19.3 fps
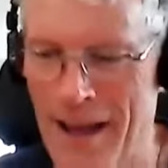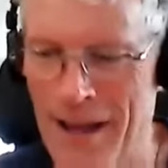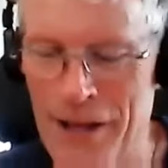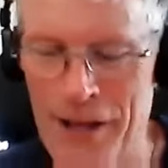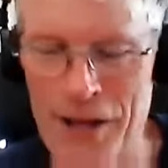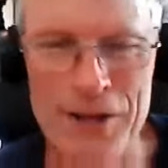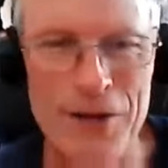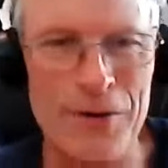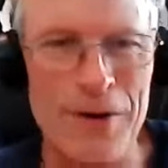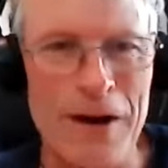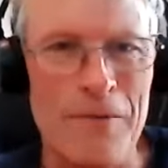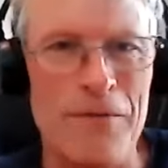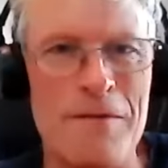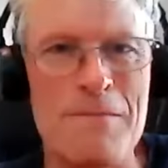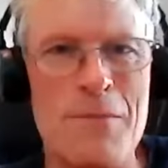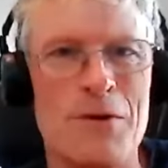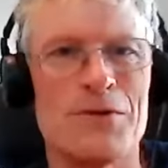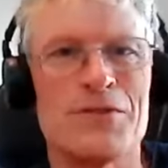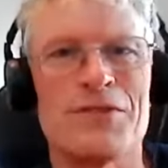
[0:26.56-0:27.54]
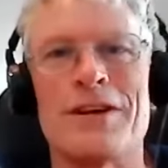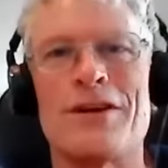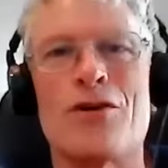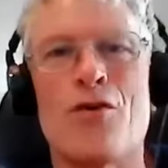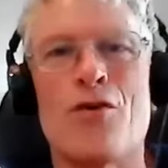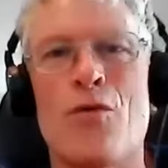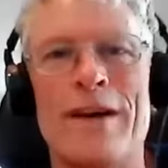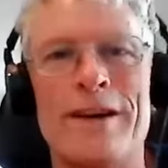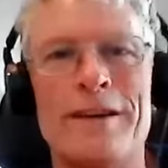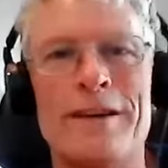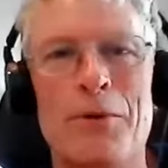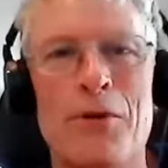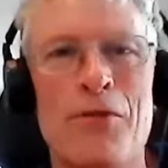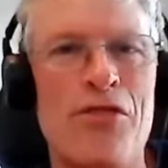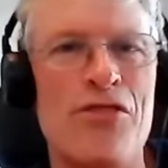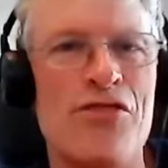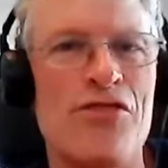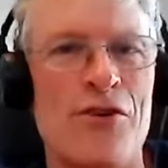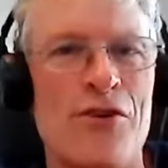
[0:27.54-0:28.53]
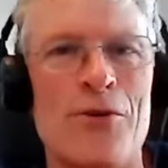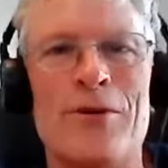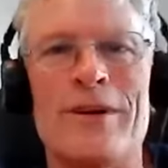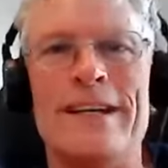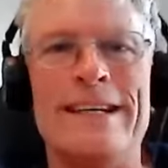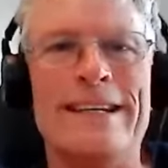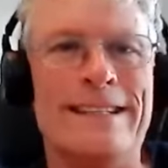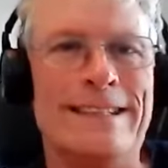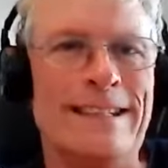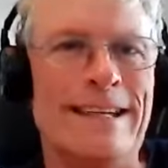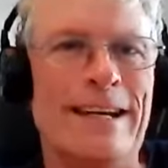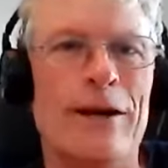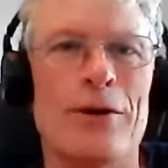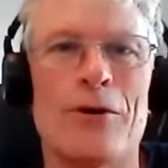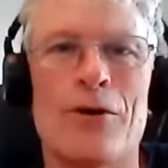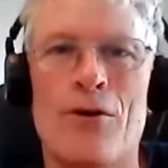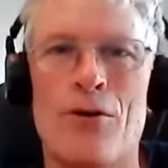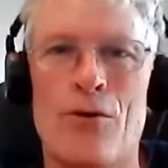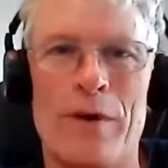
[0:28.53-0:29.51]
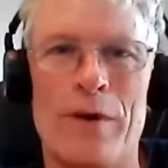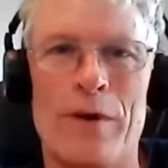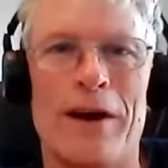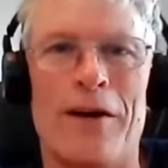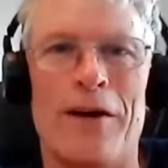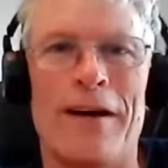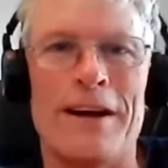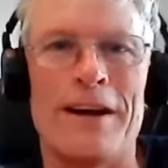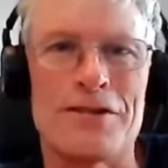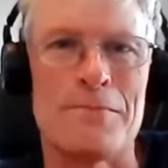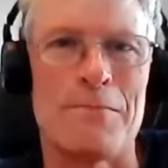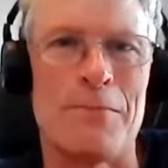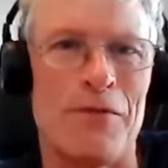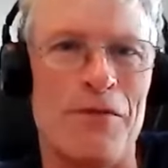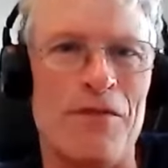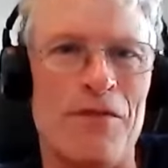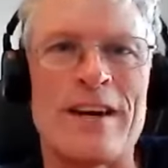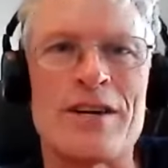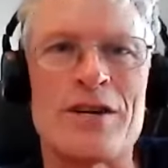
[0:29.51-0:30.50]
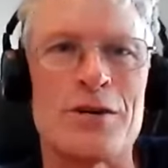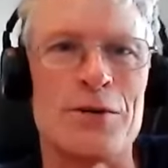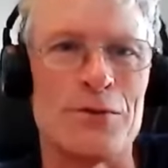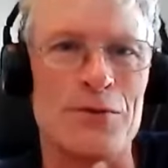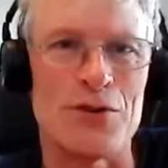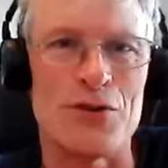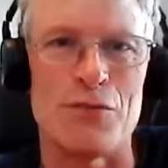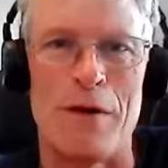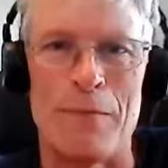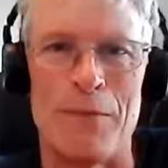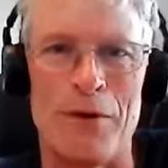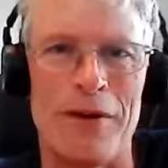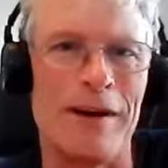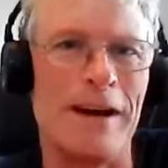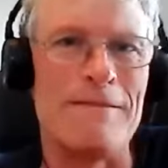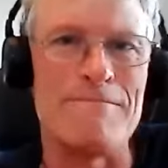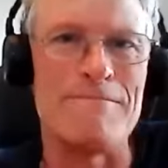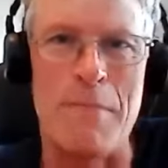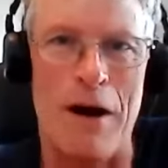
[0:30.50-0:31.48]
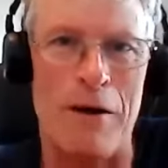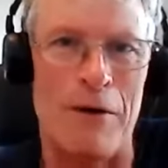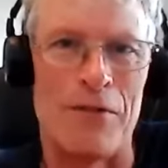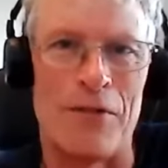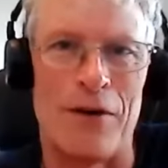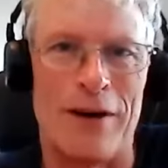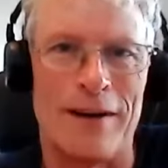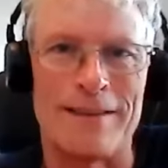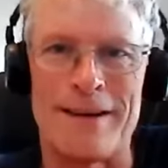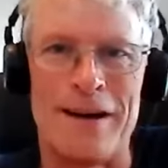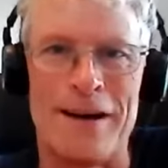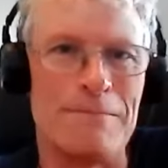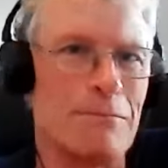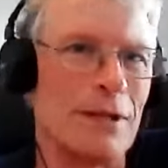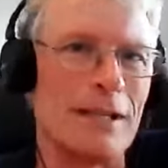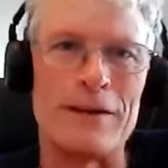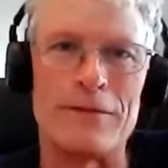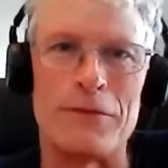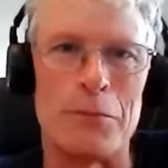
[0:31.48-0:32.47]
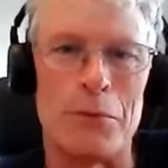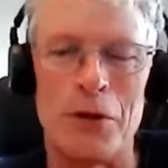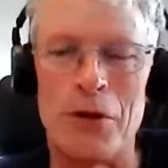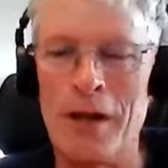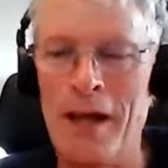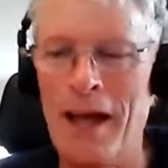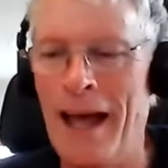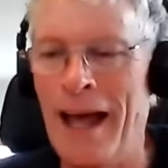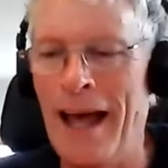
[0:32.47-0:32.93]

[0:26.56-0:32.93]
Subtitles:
you have the most incredible 30-year career as a professional swimmer in marathons. Unbelievable.